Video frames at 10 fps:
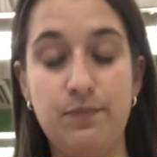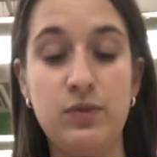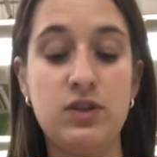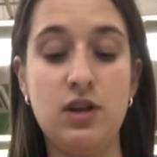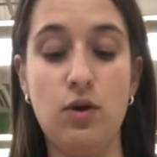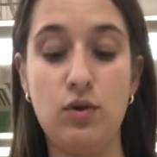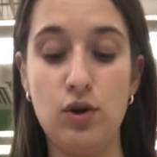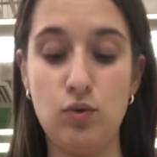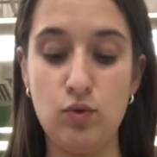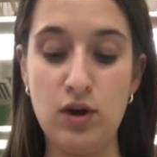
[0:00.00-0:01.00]
So
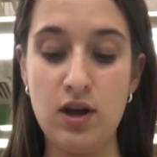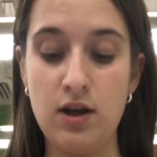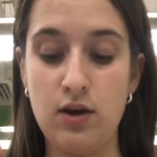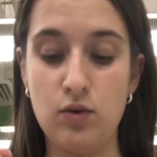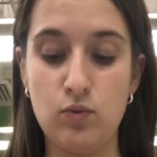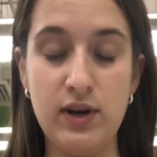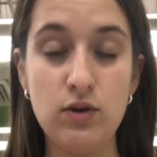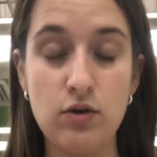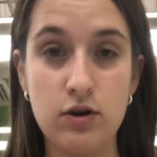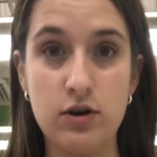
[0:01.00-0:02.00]
renal
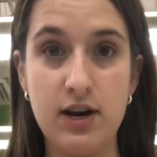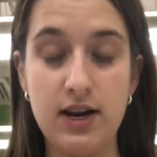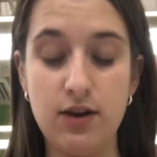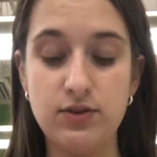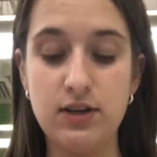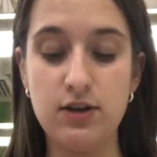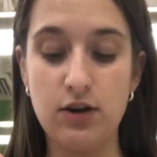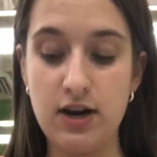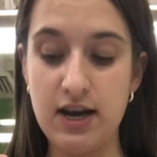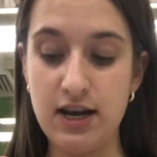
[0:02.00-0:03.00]
artery goes into
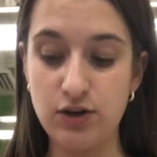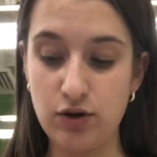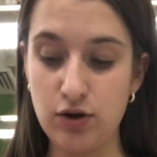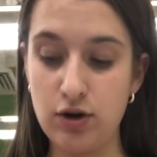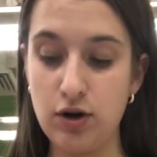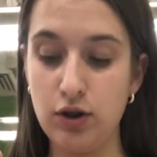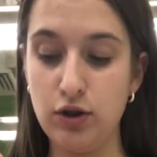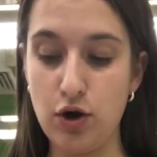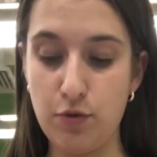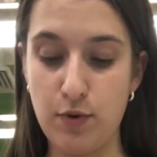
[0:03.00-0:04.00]

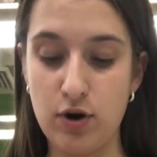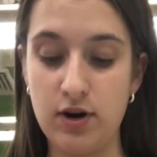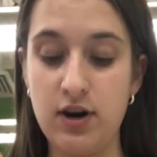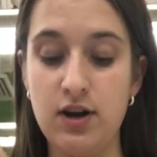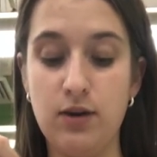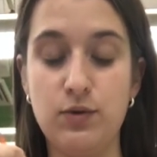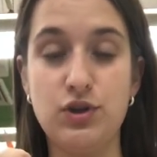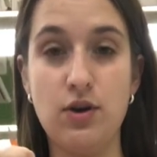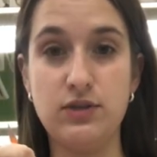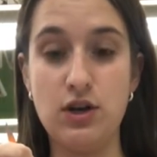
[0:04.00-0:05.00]
interlobar, which
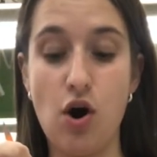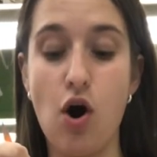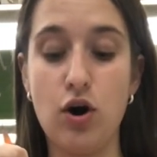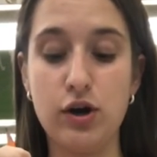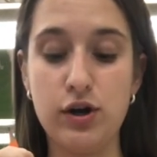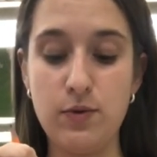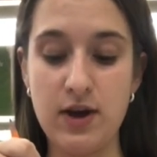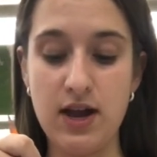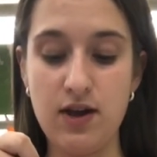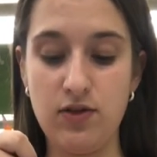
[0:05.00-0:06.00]
goes into
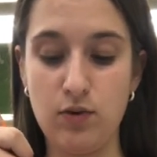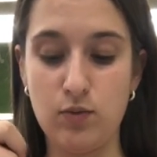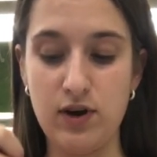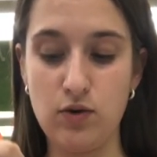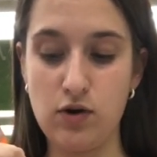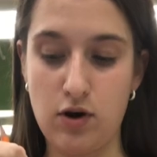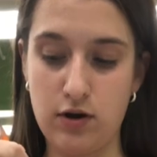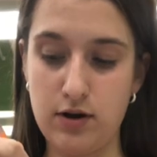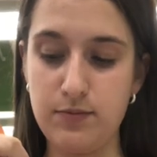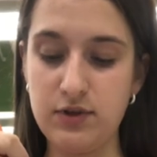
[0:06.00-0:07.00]
arcuate in the renal
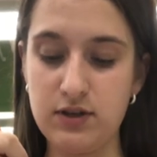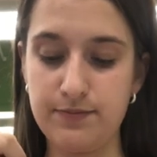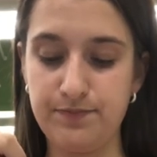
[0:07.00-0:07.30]
columns.